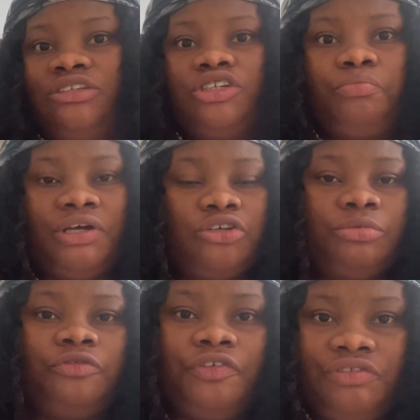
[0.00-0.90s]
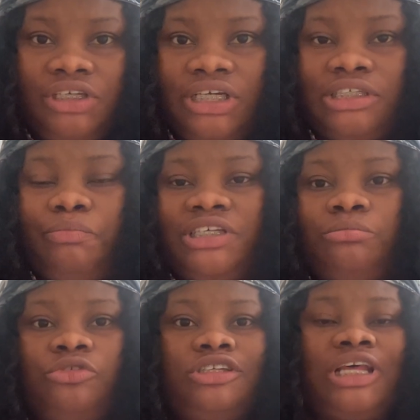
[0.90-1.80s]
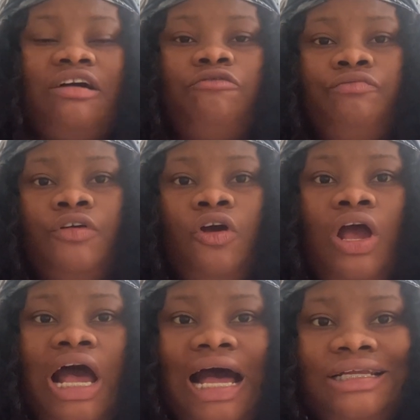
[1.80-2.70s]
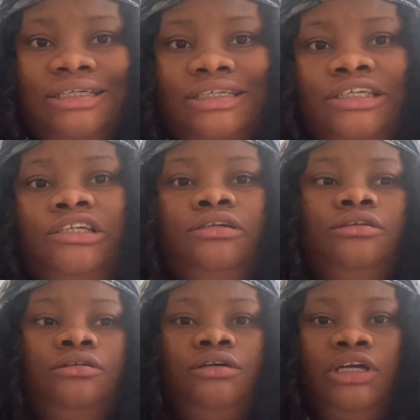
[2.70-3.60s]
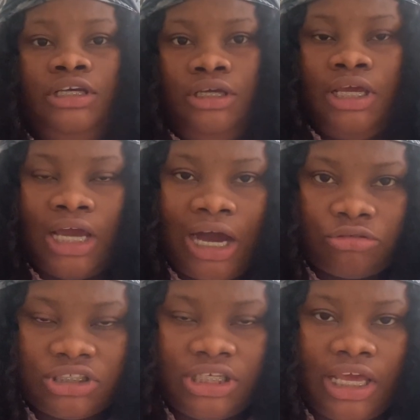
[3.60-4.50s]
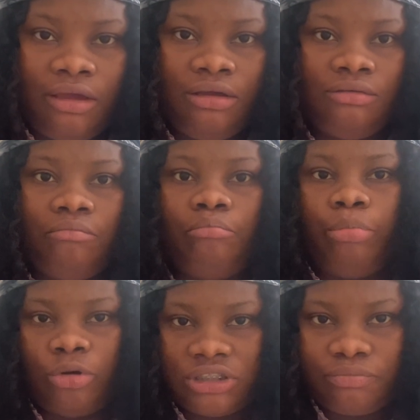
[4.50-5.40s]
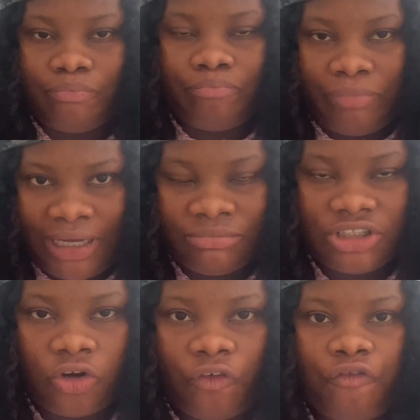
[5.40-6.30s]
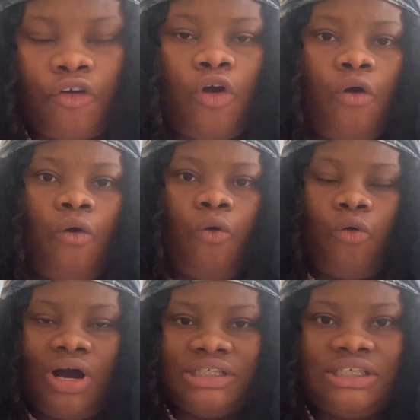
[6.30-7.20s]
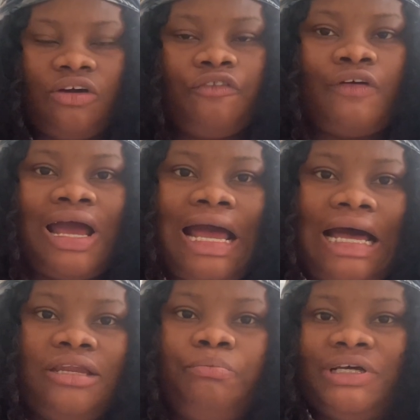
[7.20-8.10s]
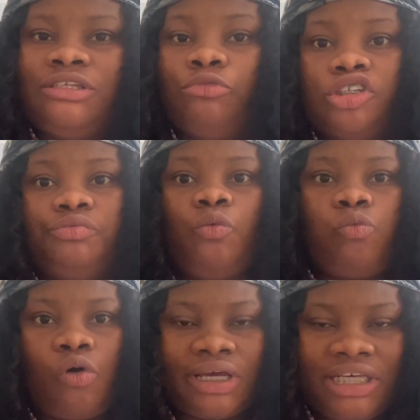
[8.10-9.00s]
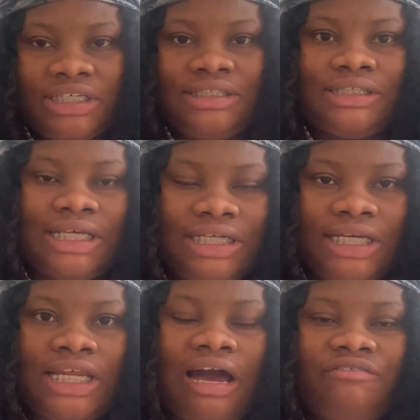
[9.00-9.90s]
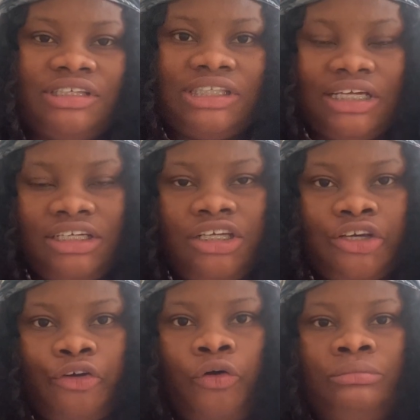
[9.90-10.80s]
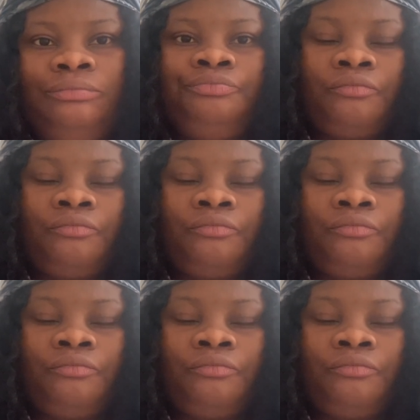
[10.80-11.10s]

not spent up to 15 years, the person must have had a house here bought by himself or herself, and the person must be working steadily, have a steady income